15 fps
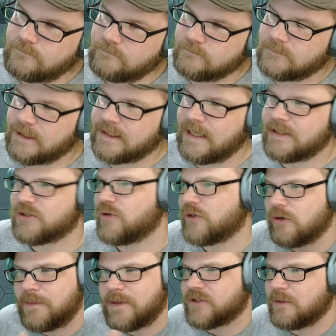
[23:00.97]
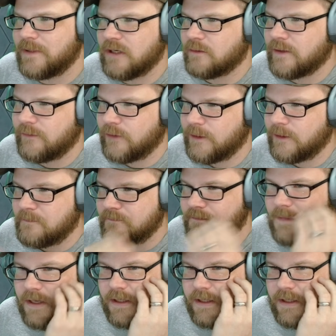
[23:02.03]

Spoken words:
Like that. So that could still be a river, and